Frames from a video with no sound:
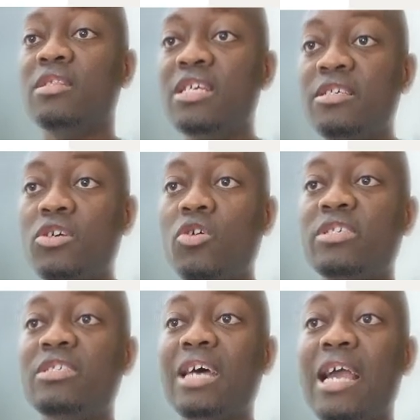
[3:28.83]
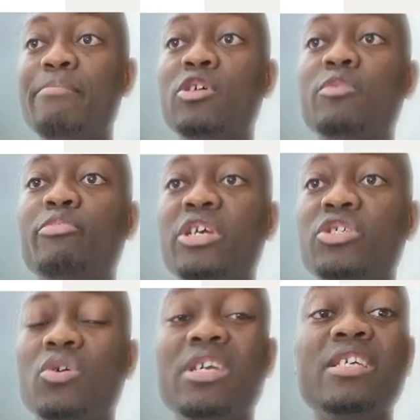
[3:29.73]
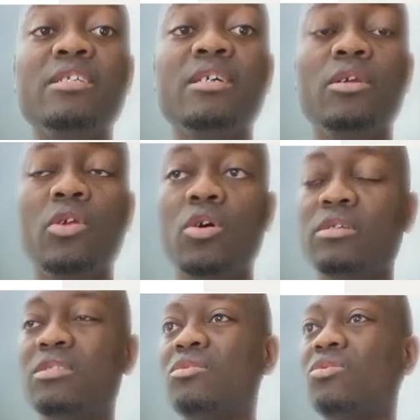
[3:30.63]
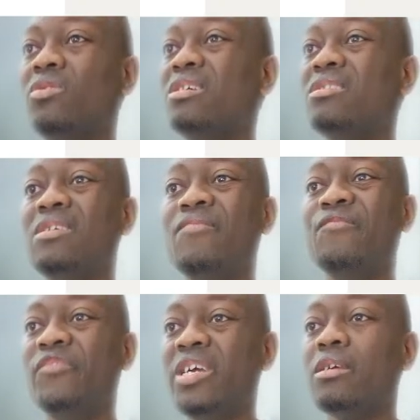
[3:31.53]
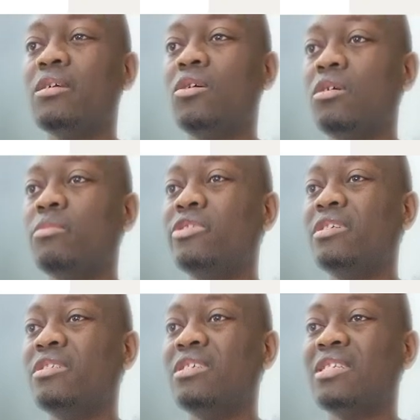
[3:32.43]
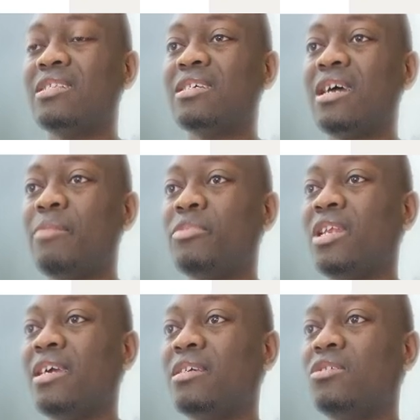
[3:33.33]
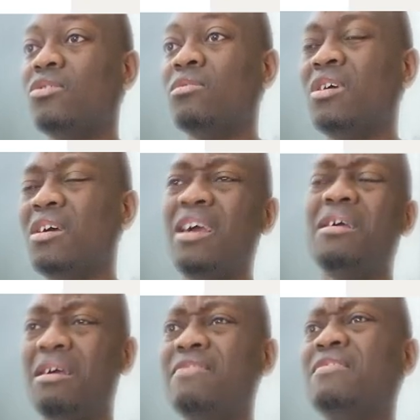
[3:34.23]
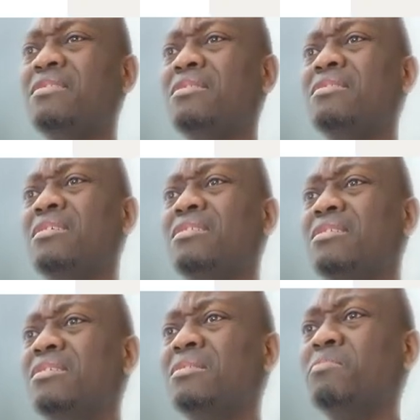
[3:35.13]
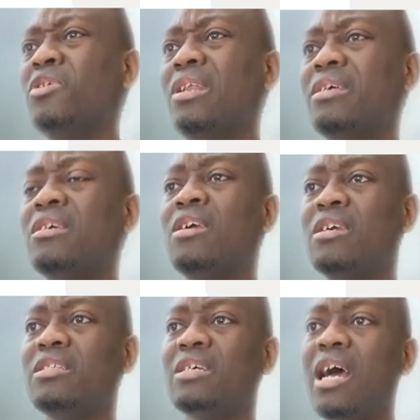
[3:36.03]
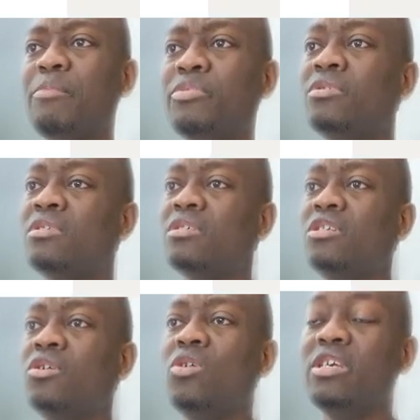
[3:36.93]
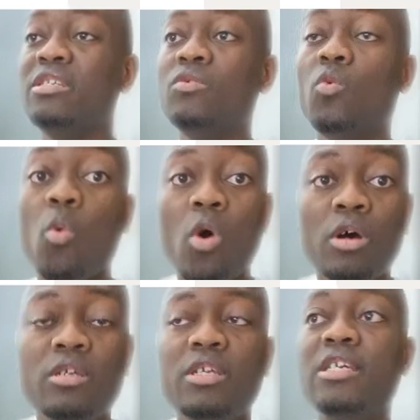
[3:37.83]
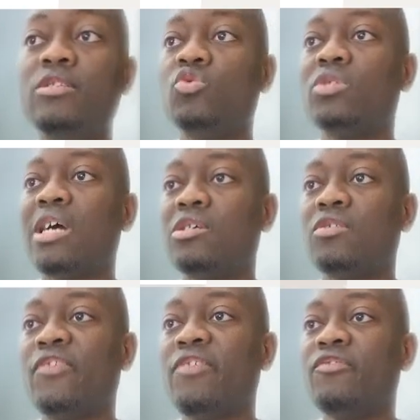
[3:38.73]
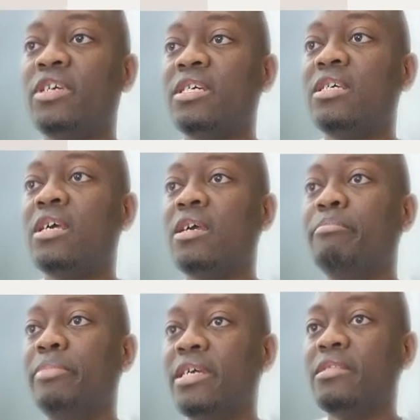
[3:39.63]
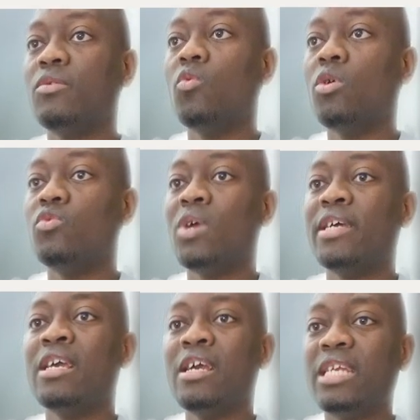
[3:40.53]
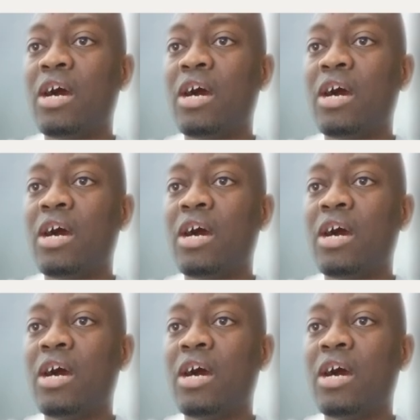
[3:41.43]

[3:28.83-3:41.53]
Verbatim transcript: This causes high blood pressure in the lungs. So it's a very horrible disease that's happened, like, you know, I think this is a disease more or less. It happens, you know, in 1 in 2,500 births worldwide.